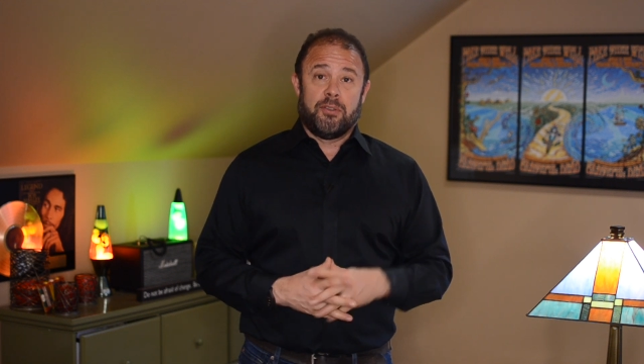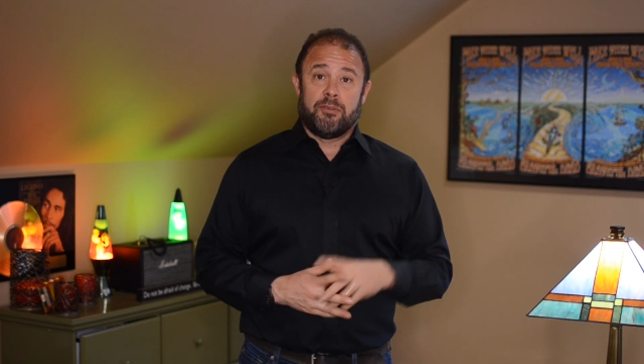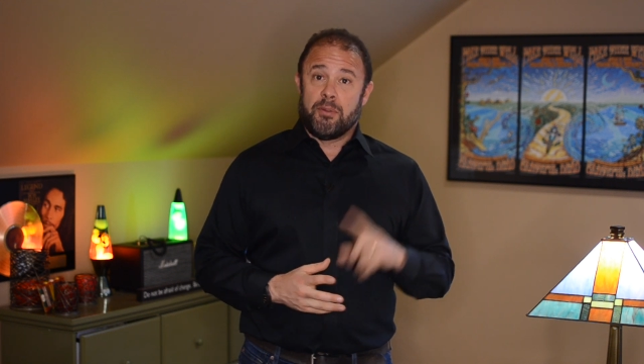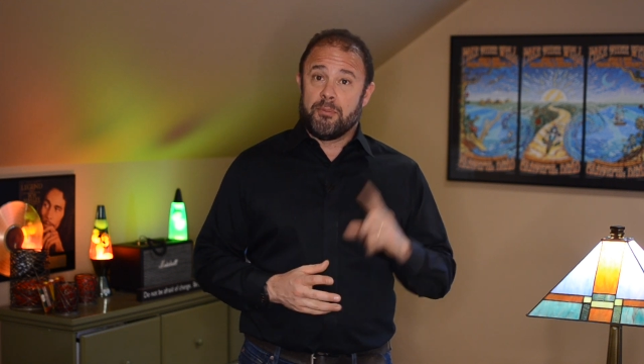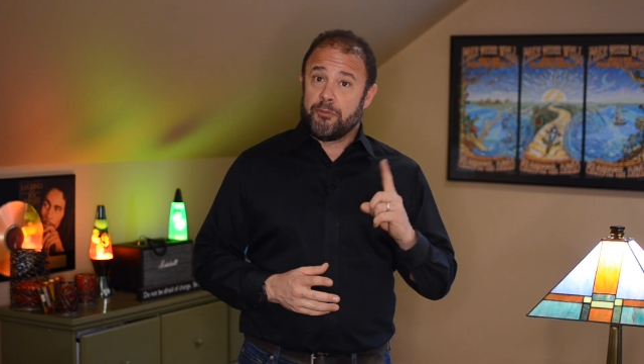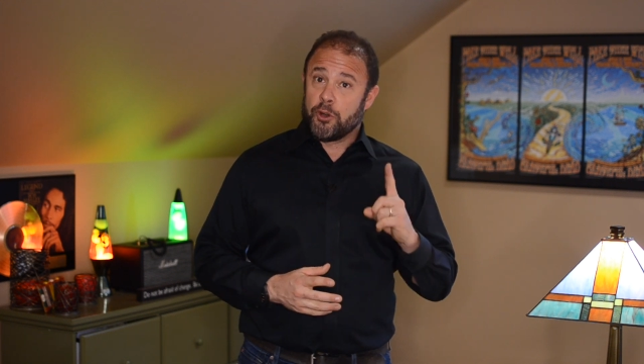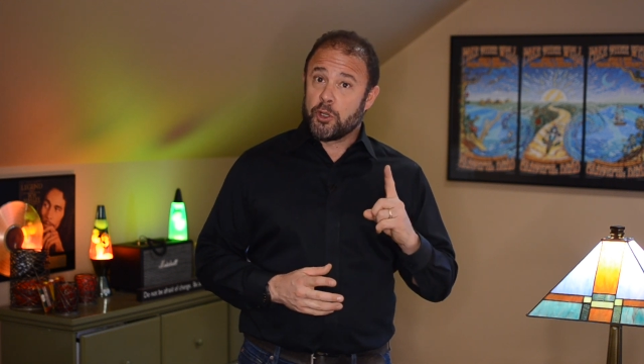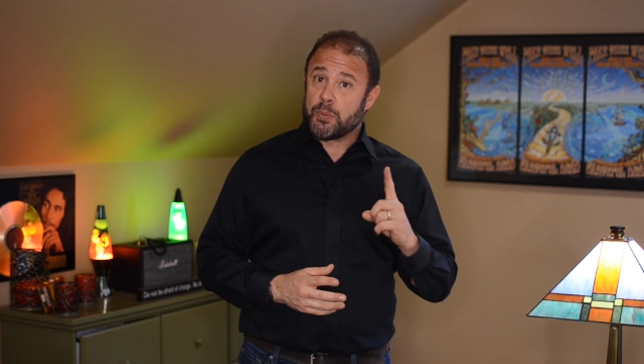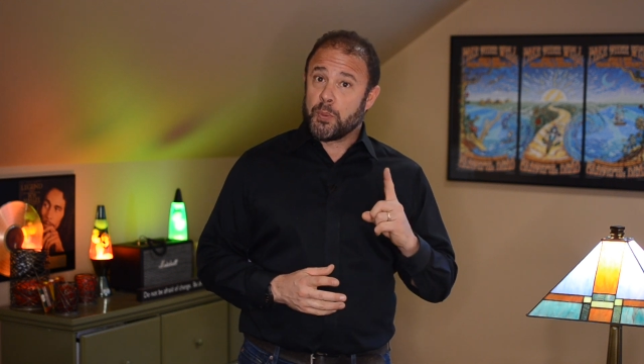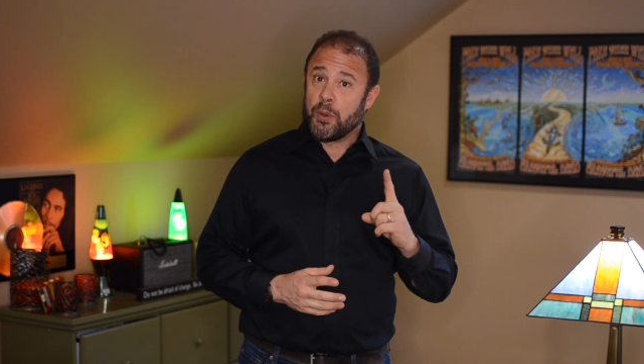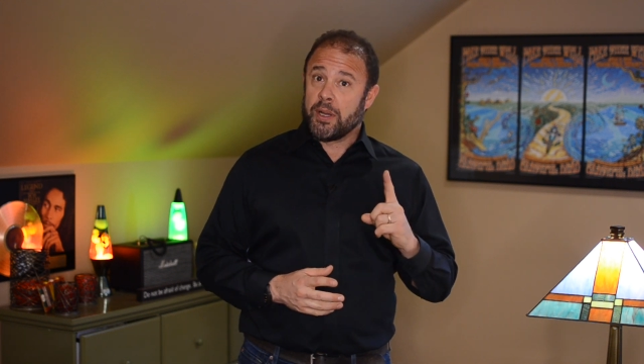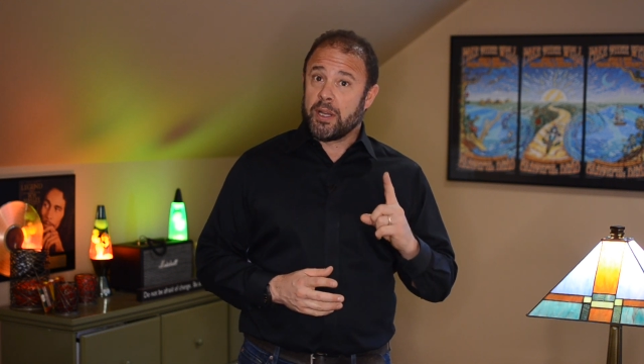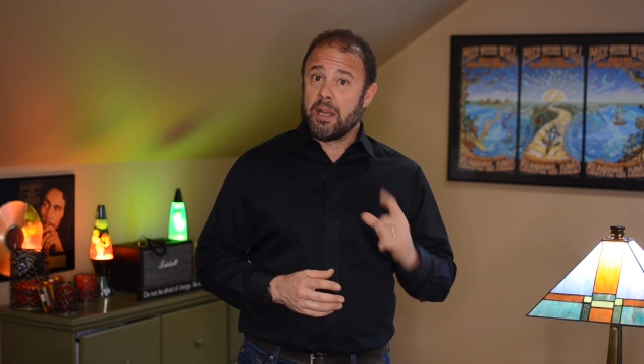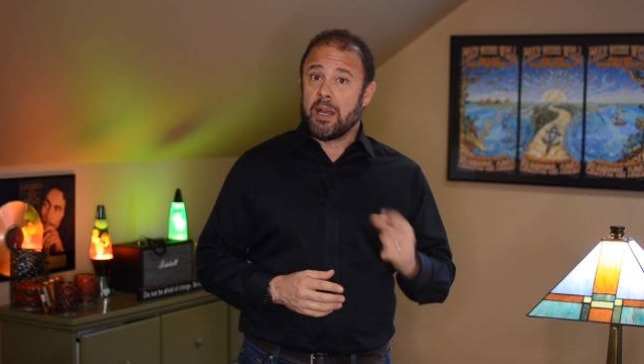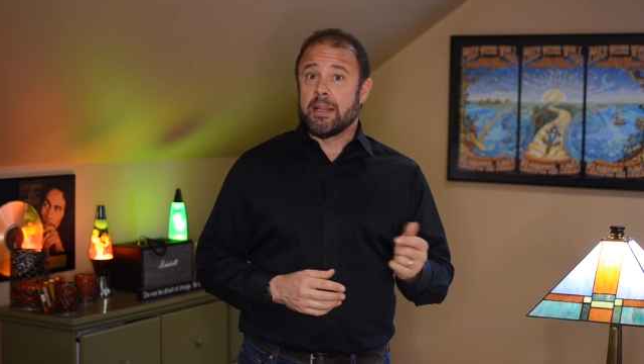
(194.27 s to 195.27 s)
from first
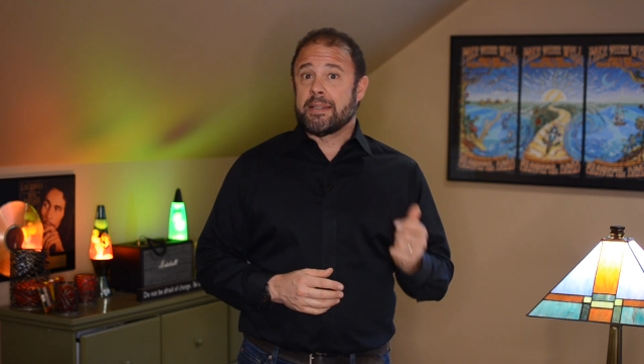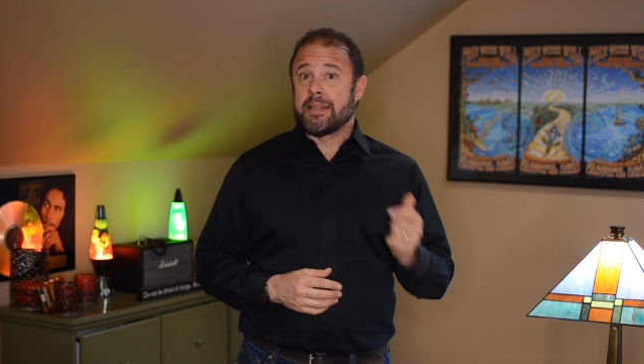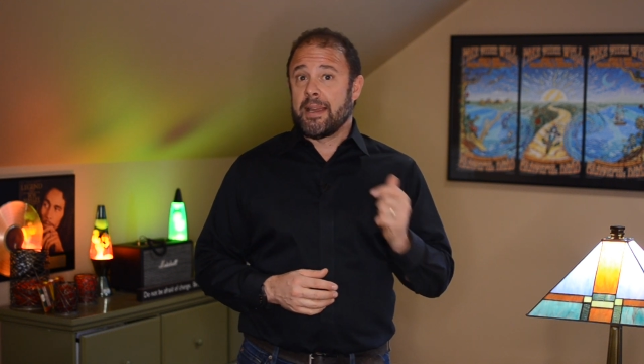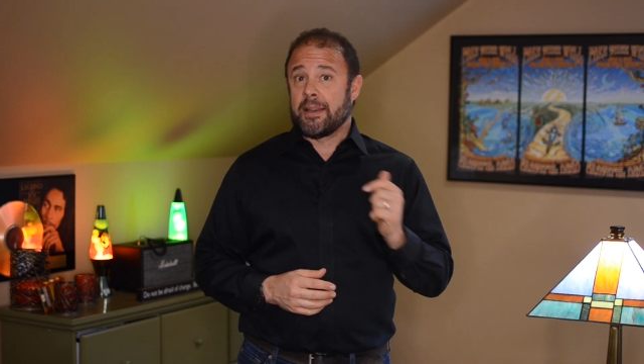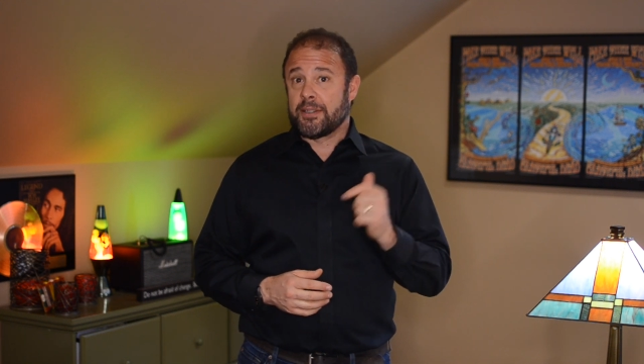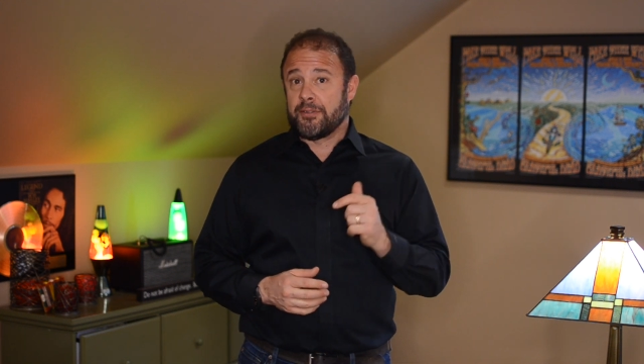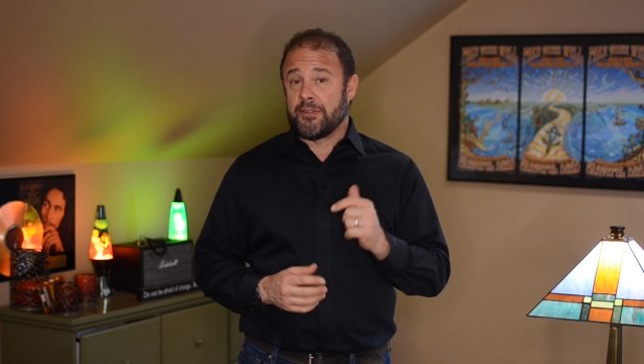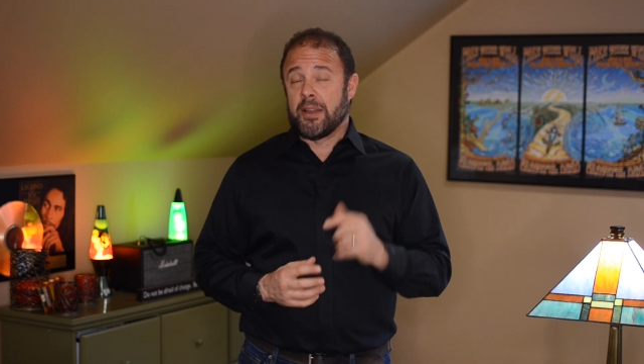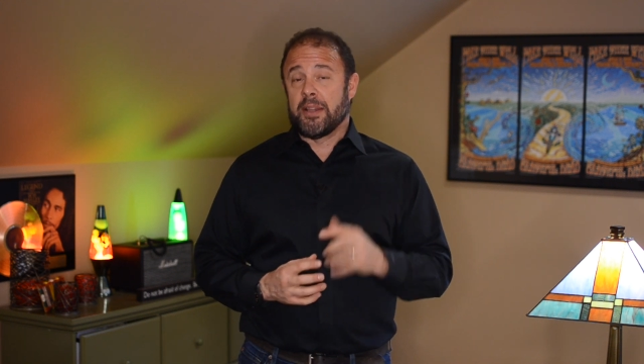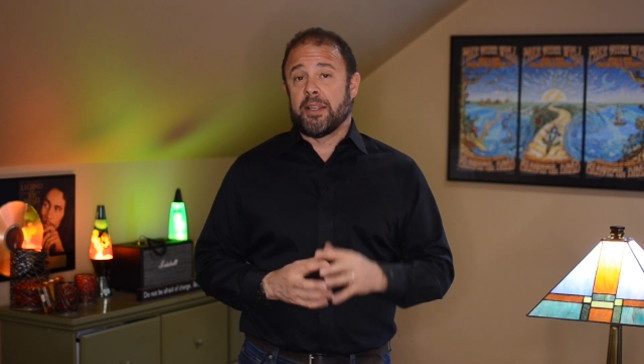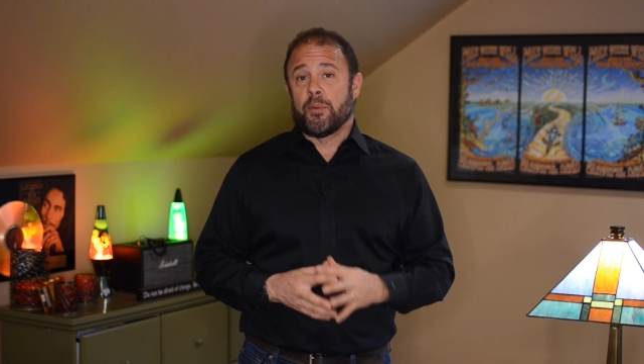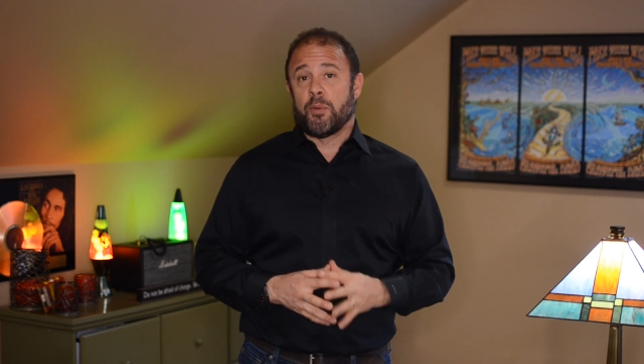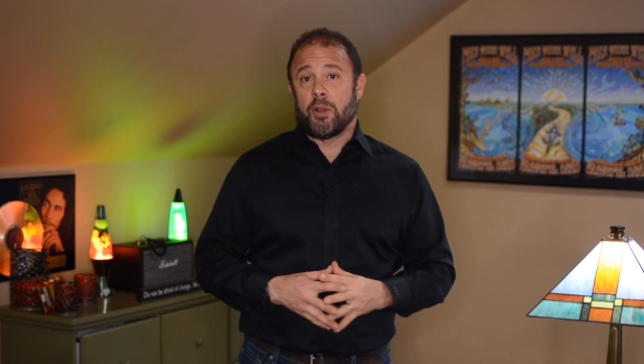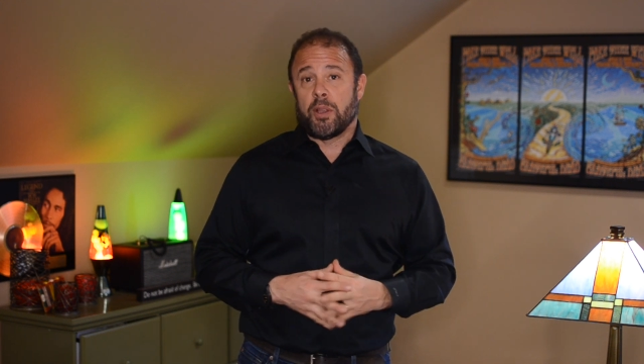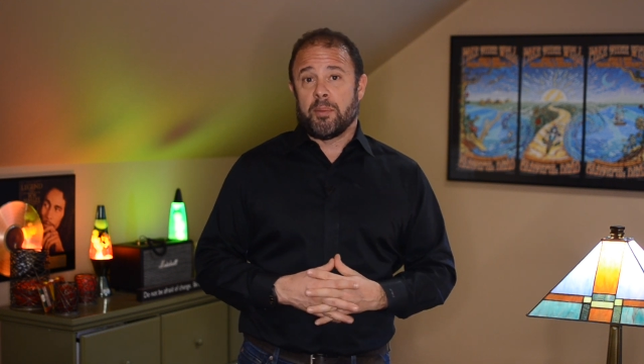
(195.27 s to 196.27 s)
point of contact to
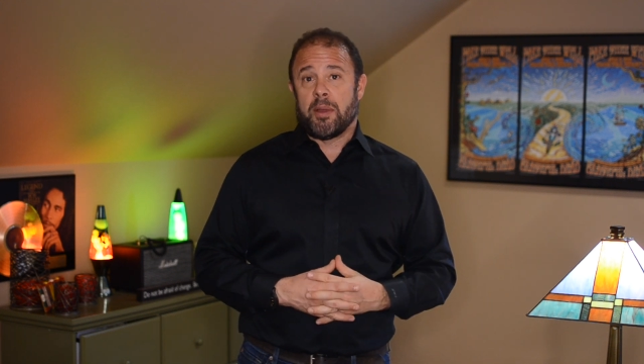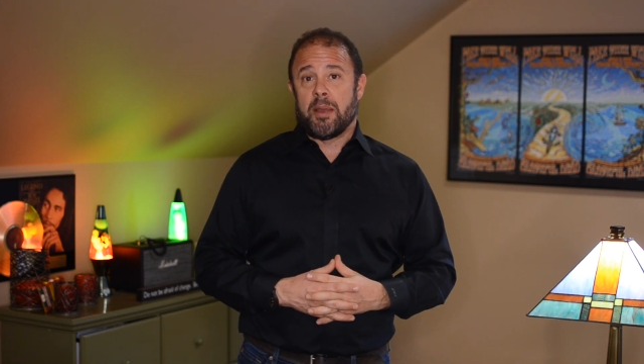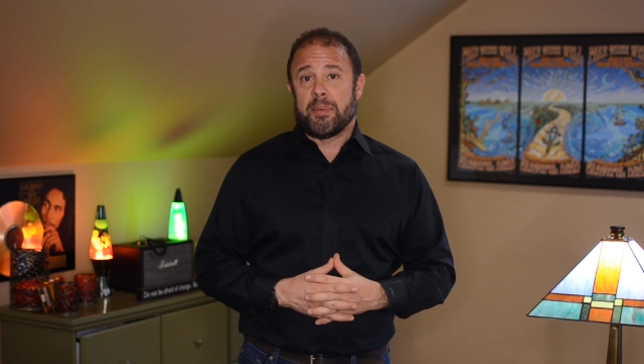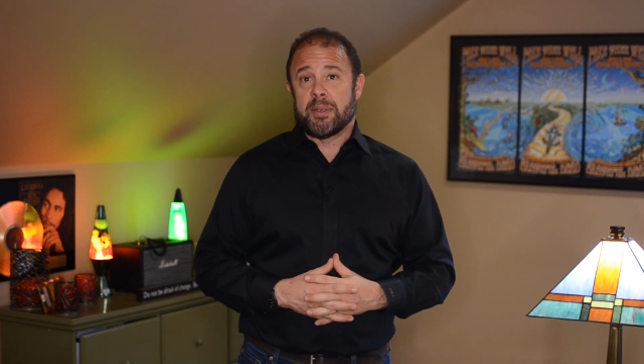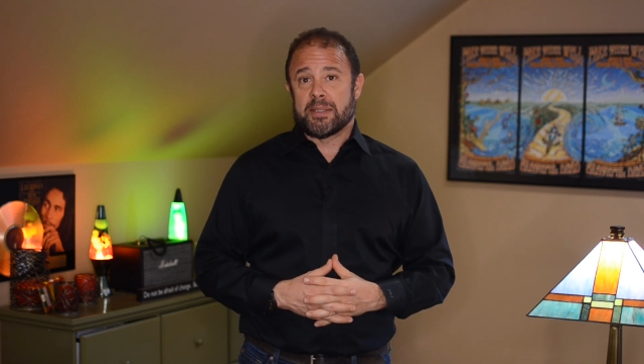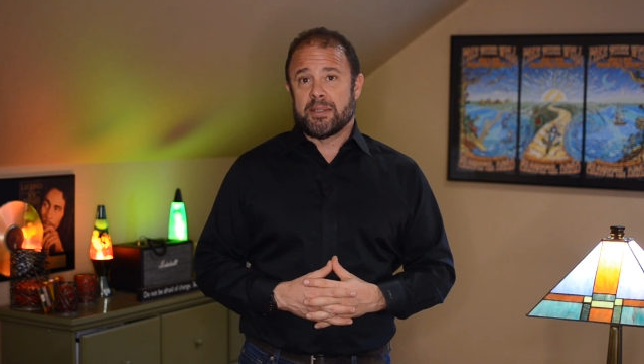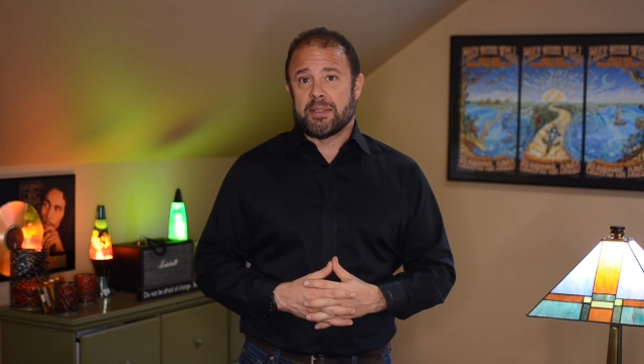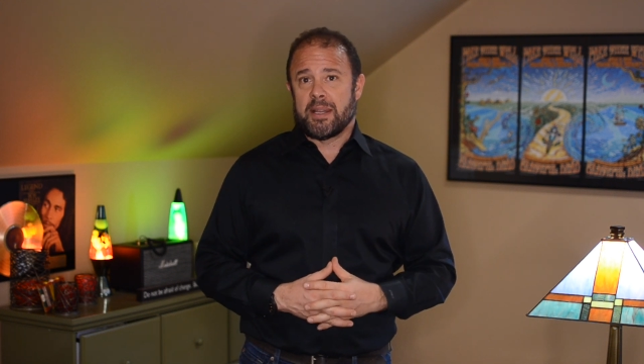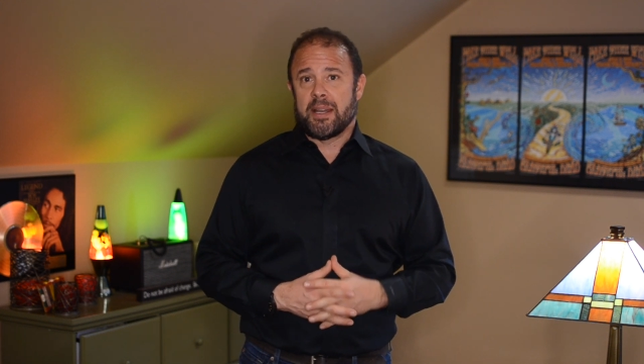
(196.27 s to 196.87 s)
finally enrolling in my business.